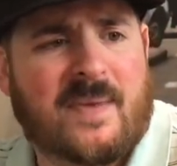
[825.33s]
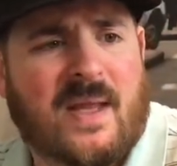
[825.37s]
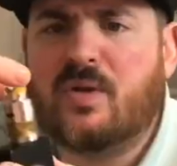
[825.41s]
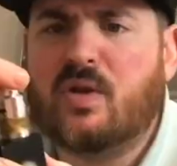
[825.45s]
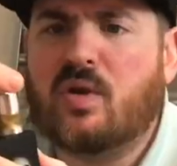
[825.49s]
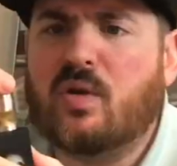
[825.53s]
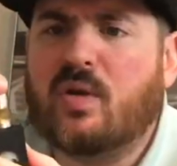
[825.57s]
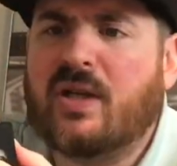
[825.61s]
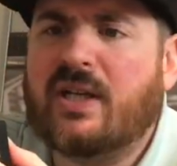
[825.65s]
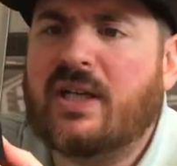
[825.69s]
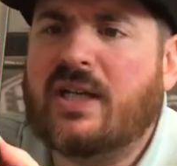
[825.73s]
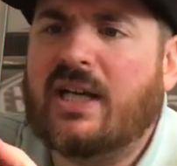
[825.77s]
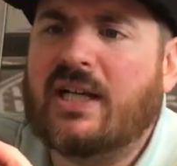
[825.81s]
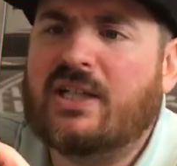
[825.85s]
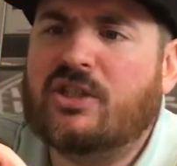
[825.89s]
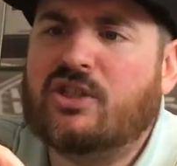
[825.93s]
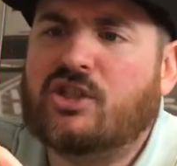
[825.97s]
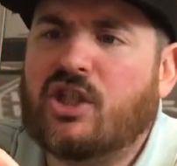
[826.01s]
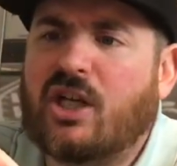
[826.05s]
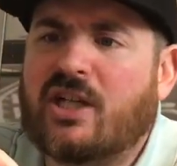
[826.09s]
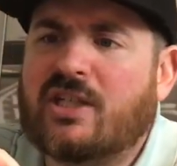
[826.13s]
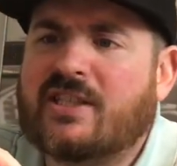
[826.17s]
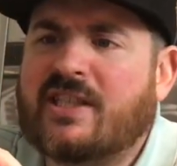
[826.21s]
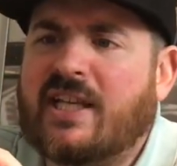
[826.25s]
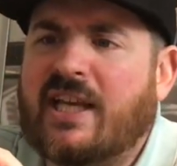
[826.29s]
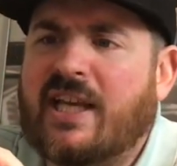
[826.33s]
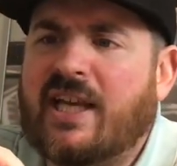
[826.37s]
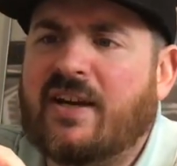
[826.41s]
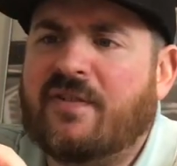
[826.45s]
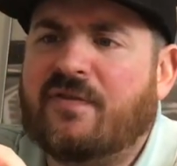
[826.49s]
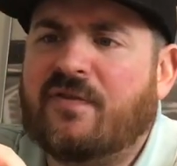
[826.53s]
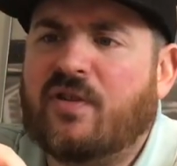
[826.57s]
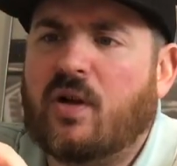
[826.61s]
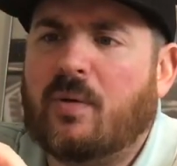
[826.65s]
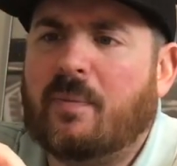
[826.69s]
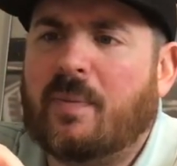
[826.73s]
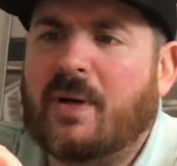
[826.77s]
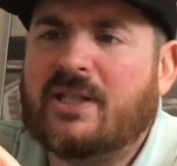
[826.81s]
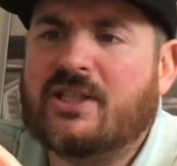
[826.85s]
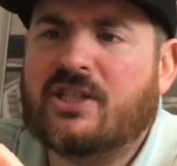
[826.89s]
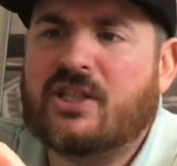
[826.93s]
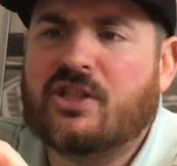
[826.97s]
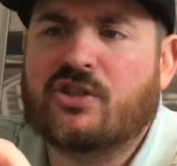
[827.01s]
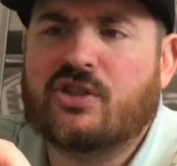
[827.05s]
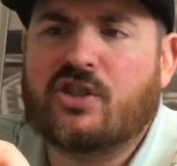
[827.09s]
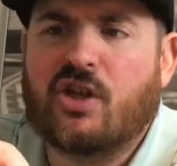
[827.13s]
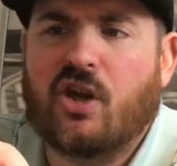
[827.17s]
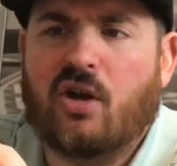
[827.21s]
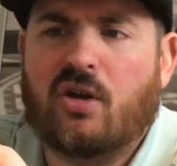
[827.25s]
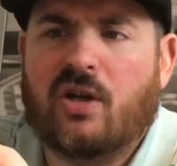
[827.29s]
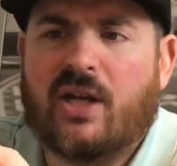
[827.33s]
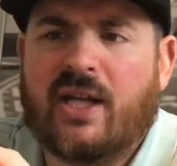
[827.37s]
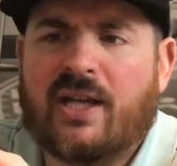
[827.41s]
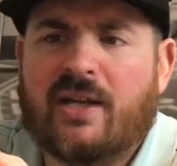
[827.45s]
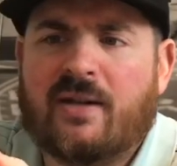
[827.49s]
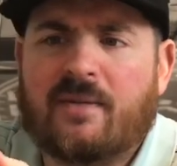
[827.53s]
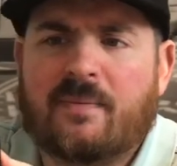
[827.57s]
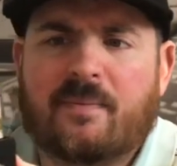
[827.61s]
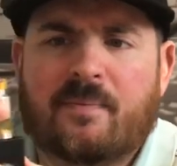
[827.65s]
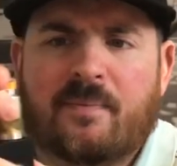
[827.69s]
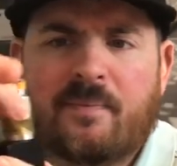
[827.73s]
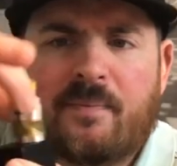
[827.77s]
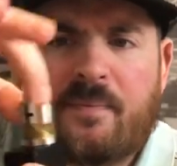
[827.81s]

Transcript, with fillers: You can adjust the airflow by just turning